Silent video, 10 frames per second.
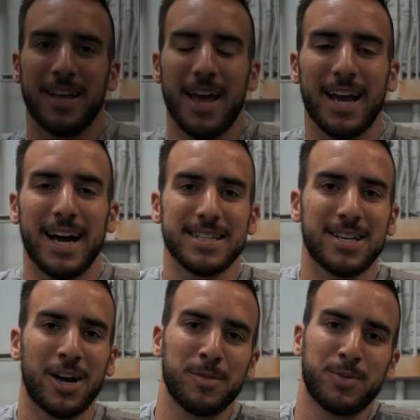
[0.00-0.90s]
Hey
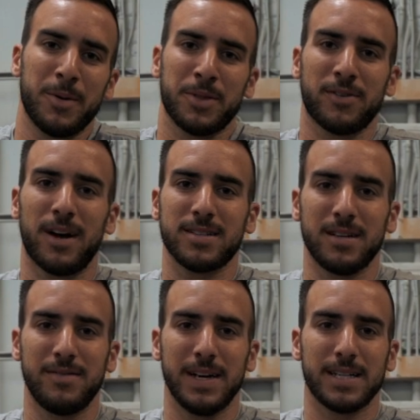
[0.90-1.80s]
guys, Hunter Britt with Cross
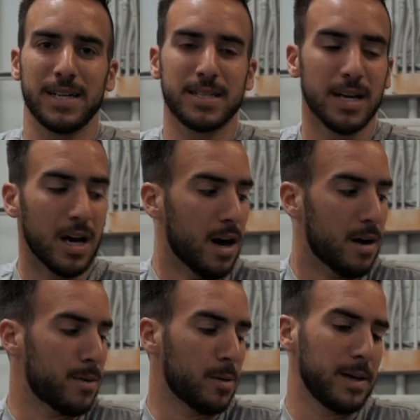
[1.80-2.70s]
Invictus.
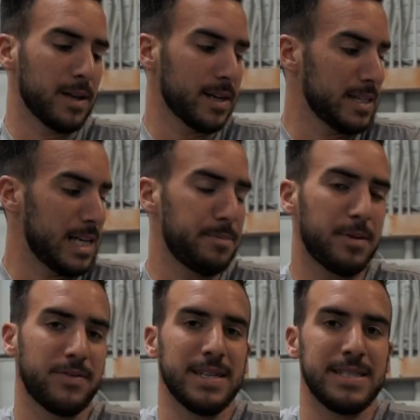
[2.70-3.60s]
Mobility tip
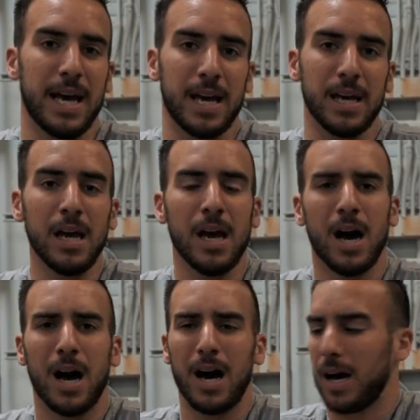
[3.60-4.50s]
of the day.
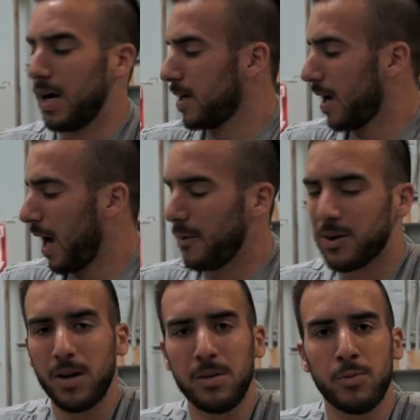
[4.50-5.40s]
I would
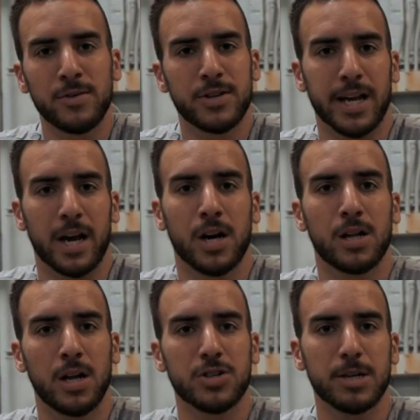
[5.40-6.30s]
call it more of just like a
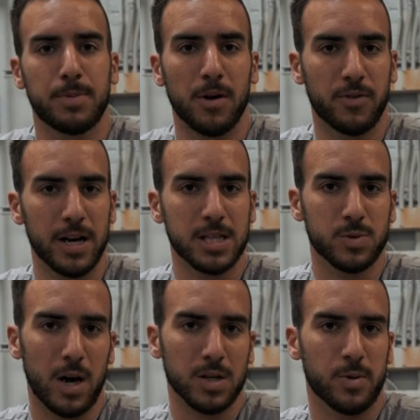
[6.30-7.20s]
close grip overhead
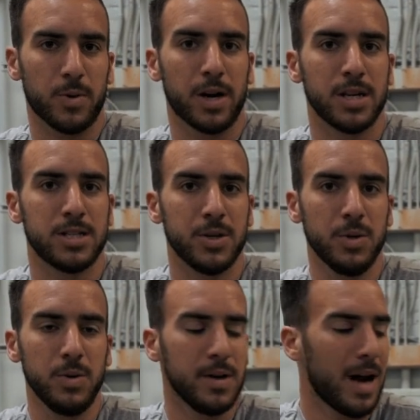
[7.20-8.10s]
squat is what we're gonna
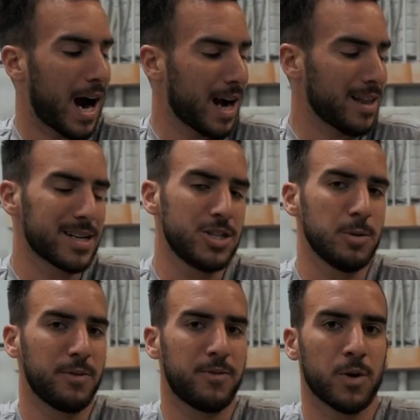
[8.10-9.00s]
do. I like to
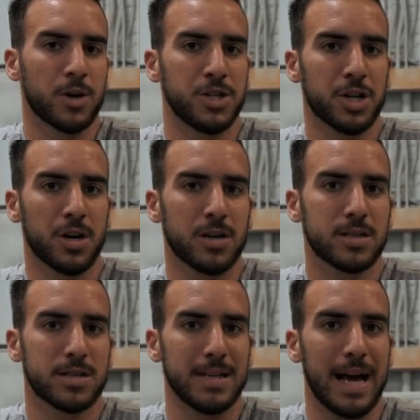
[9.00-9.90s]
do it before
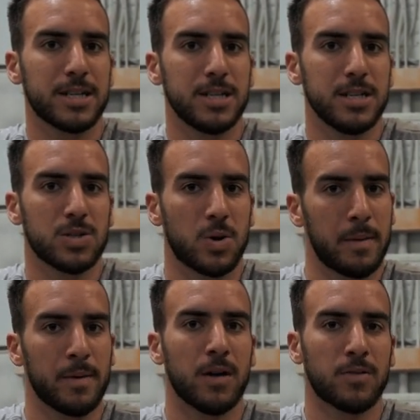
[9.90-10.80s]
jerks, snatches, or
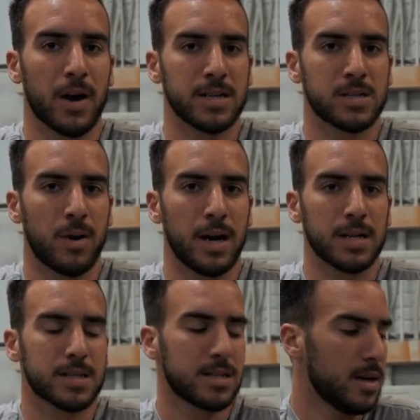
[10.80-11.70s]
maybe overhead
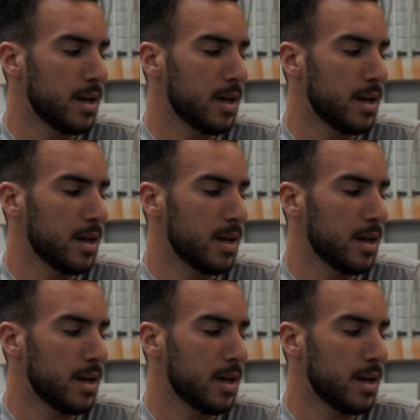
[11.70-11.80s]
squats.